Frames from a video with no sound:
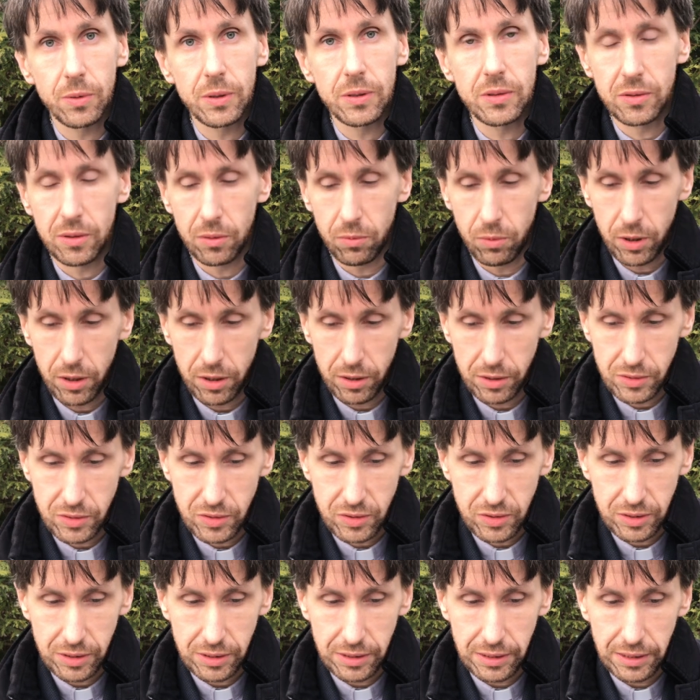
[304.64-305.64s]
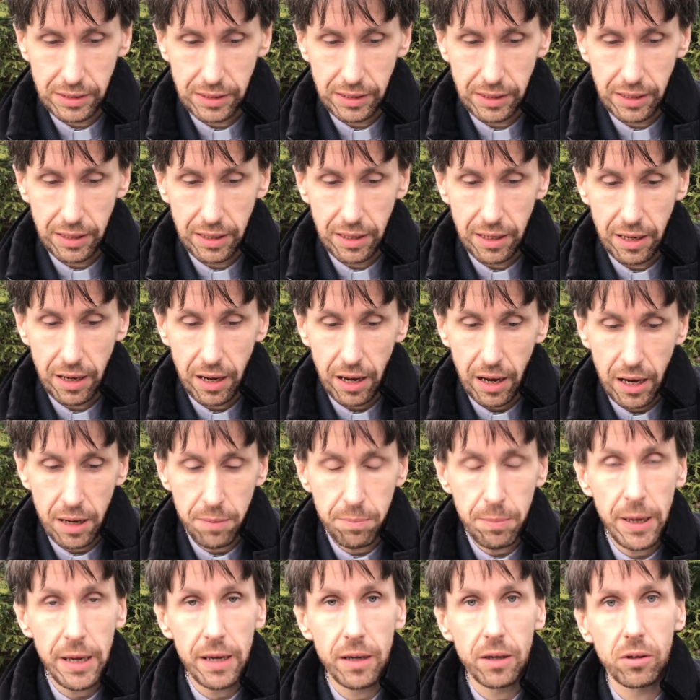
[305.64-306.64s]
with the words, I
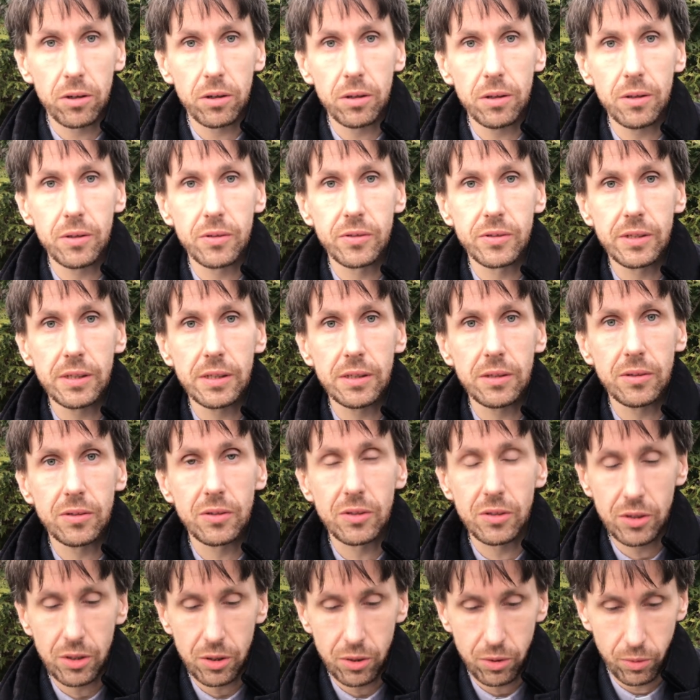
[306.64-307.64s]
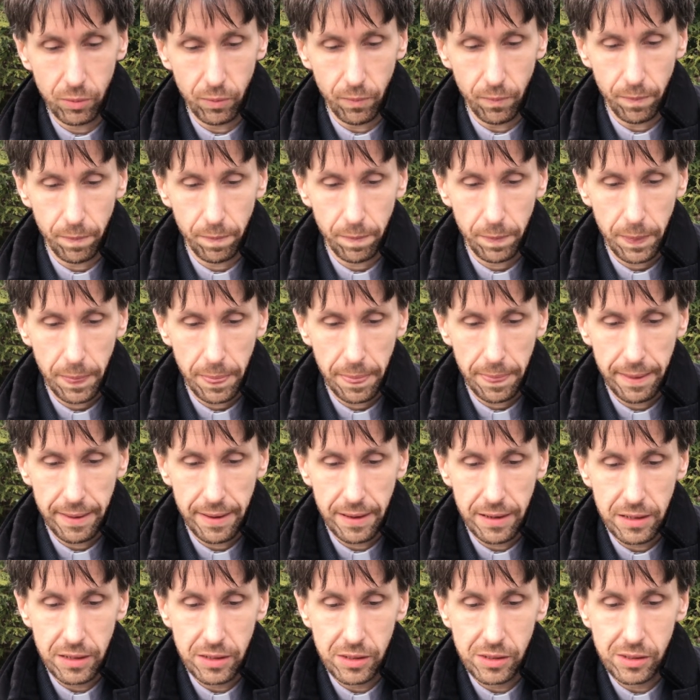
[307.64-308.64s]
make all things new.
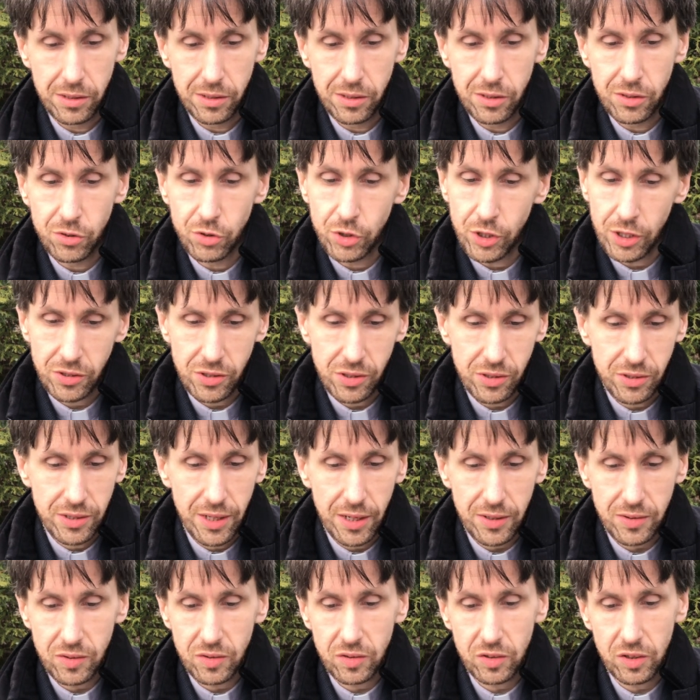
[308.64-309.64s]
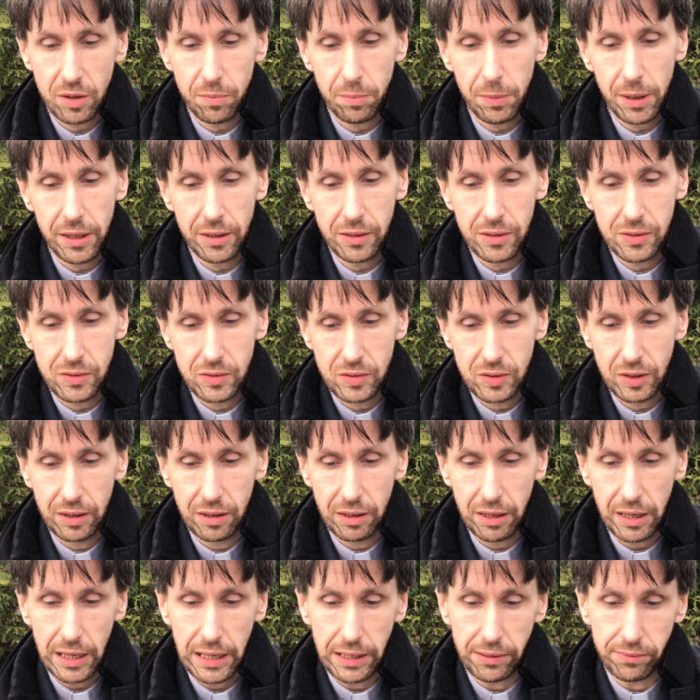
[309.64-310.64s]
Jesus doesn't remain in the
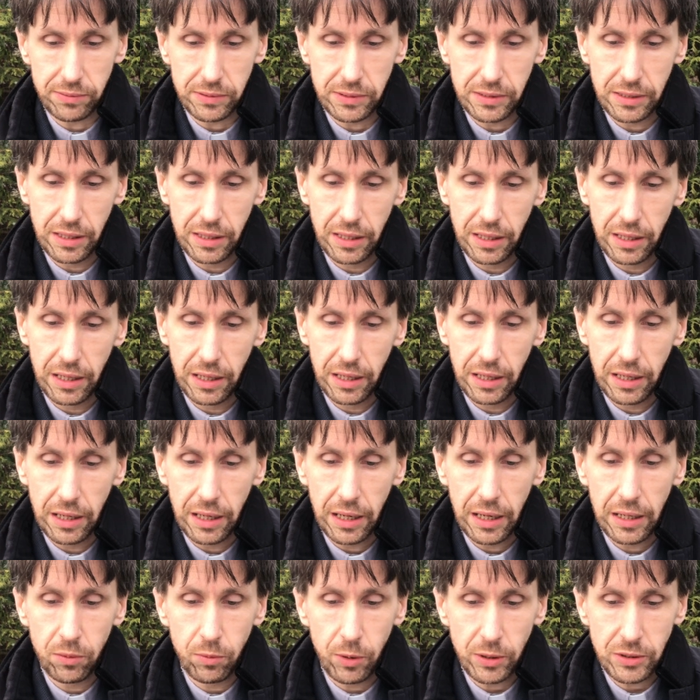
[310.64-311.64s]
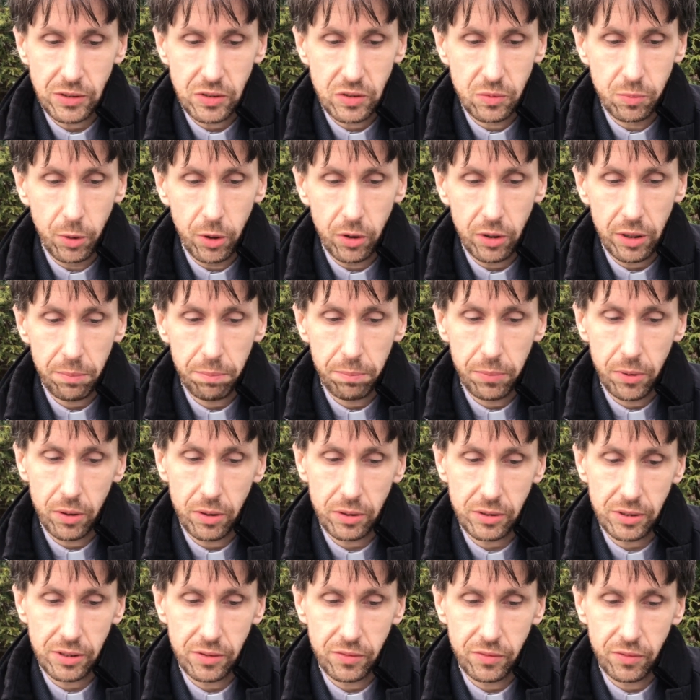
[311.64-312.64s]
grave, and what is more
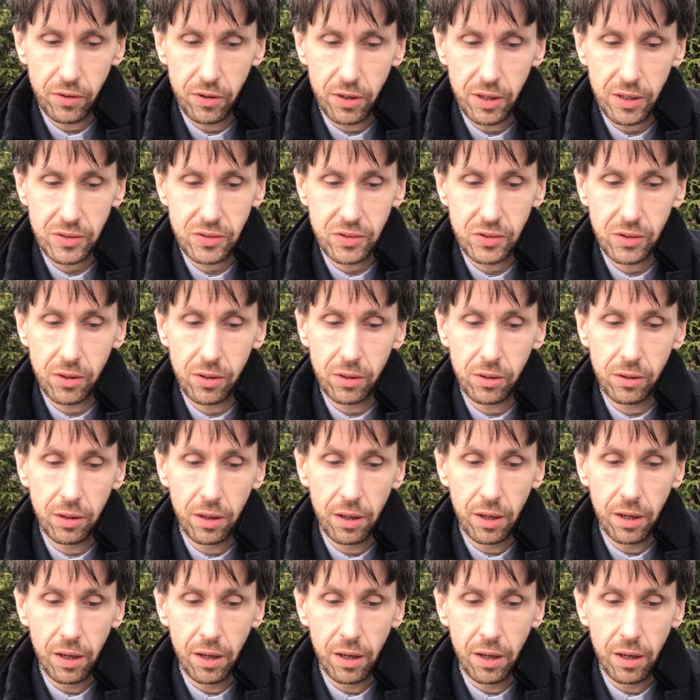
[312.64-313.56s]
important for us all,